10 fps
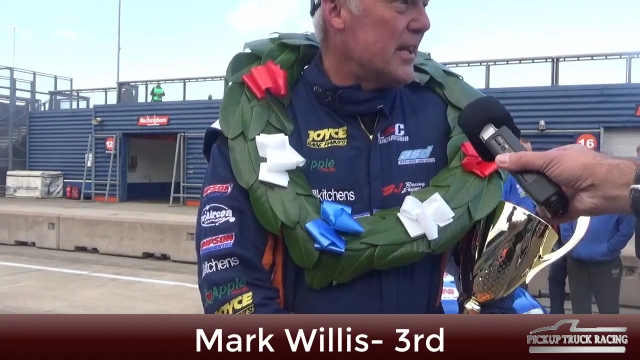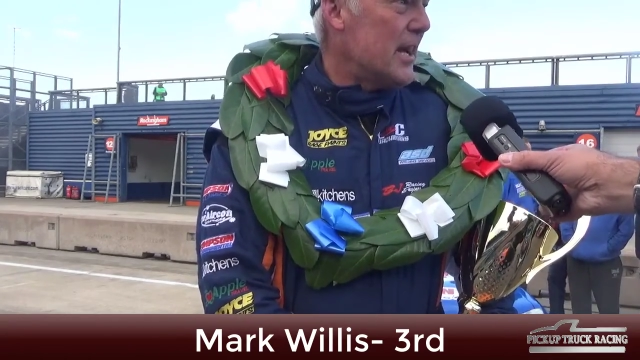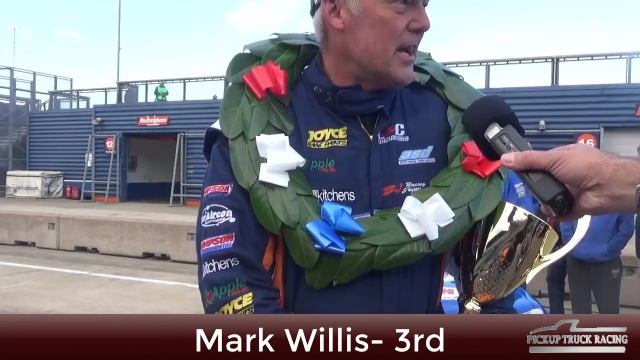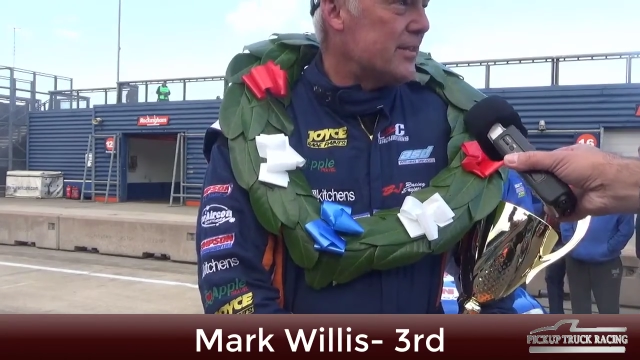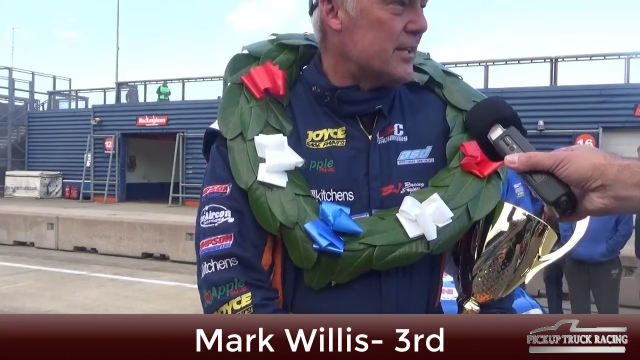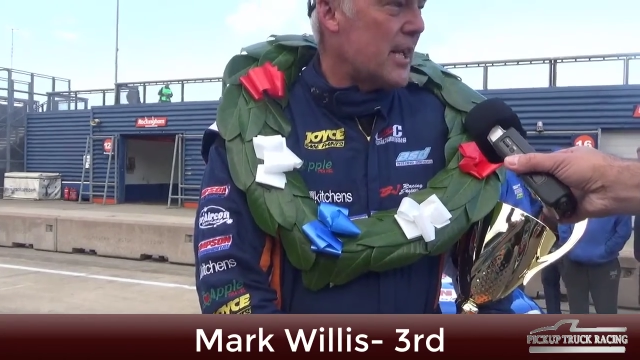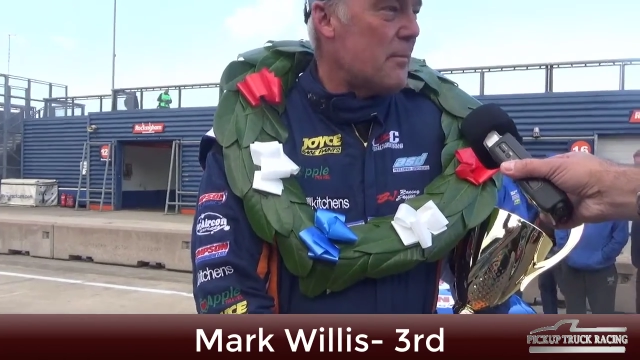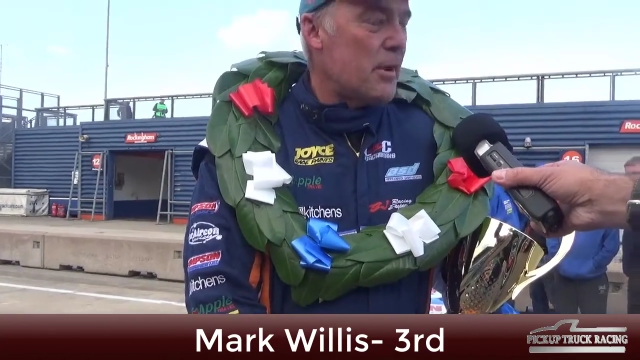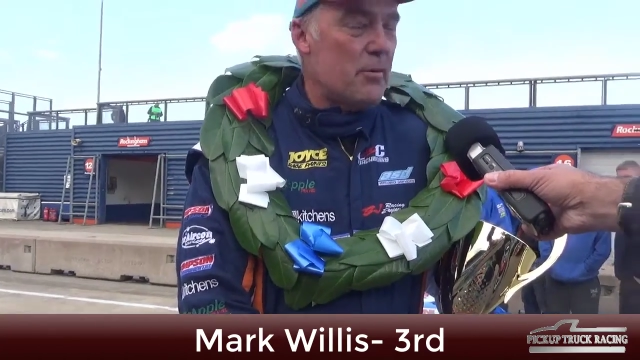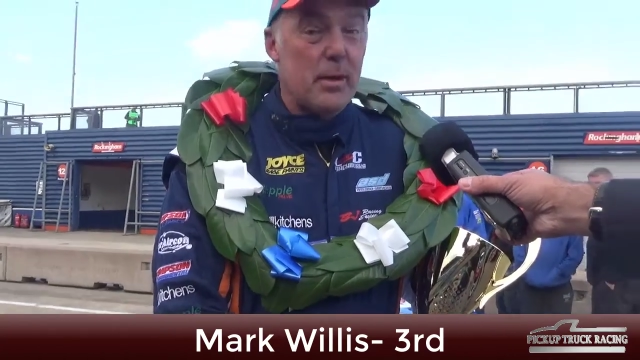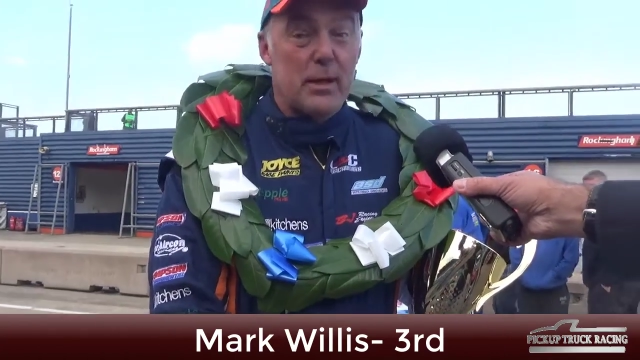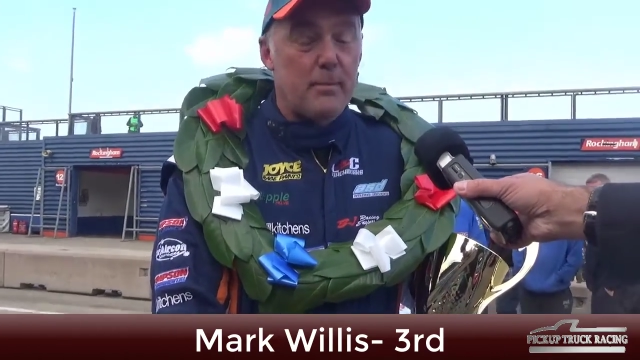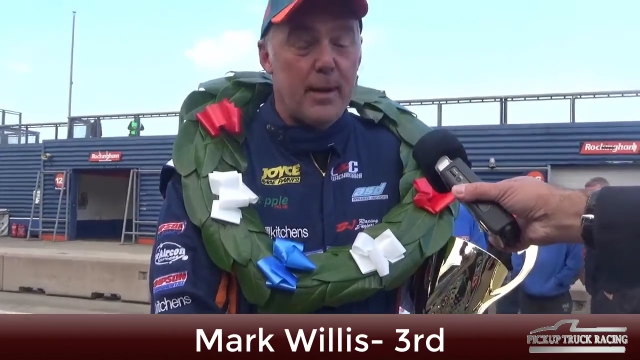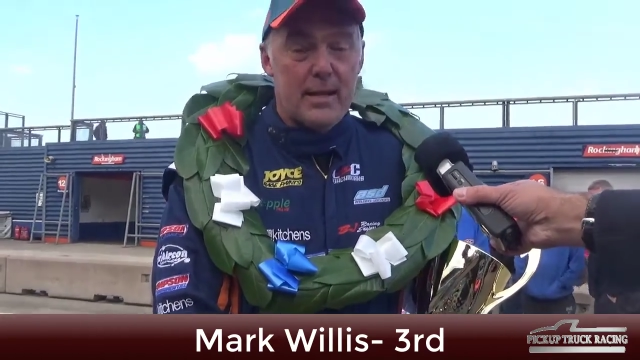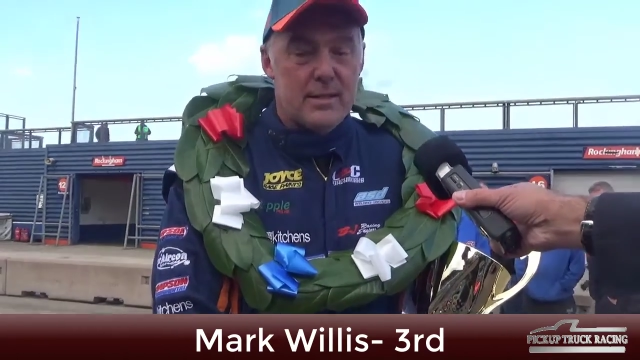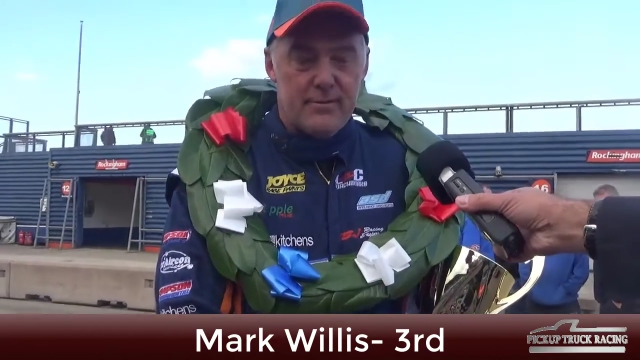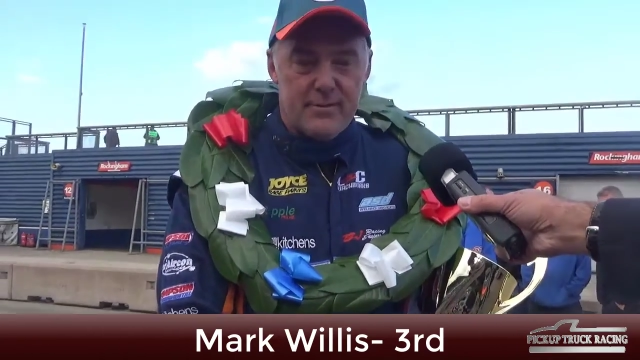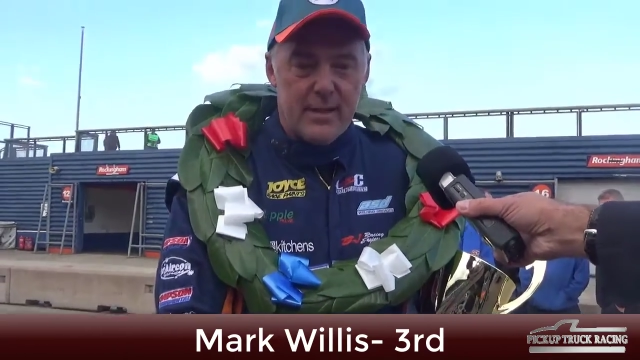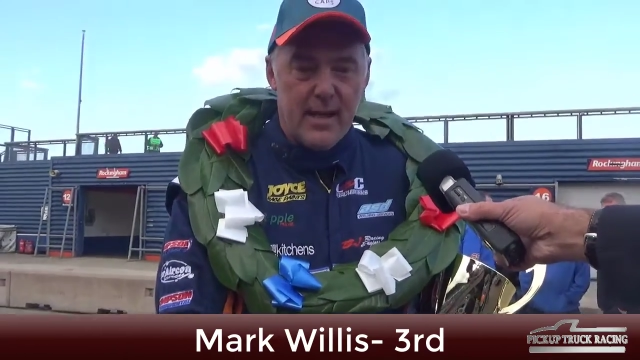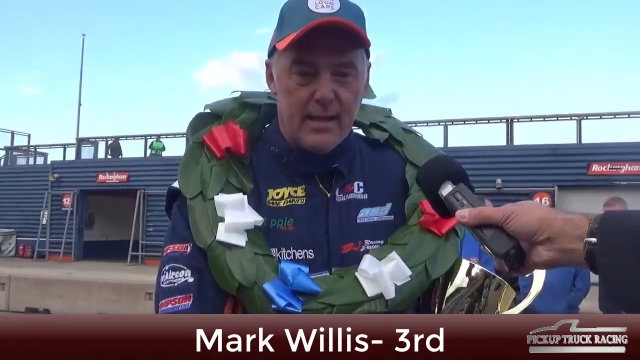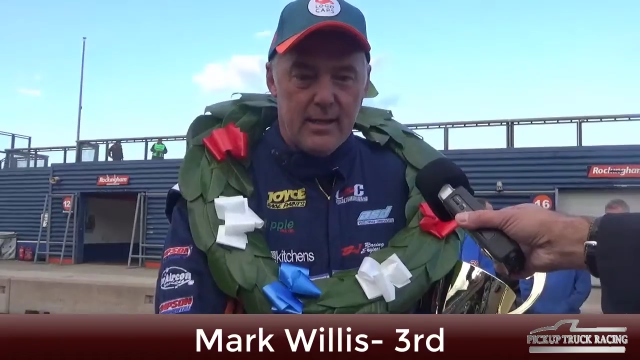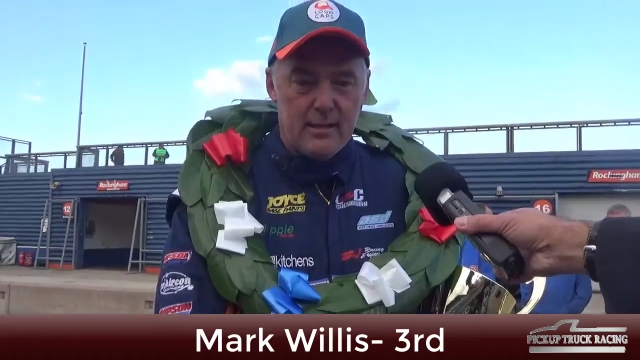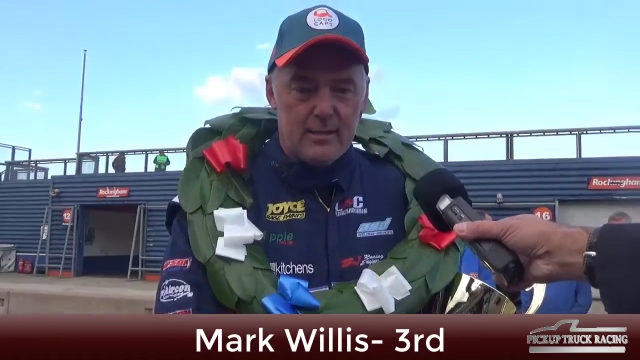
uh, to come here and be competitive today.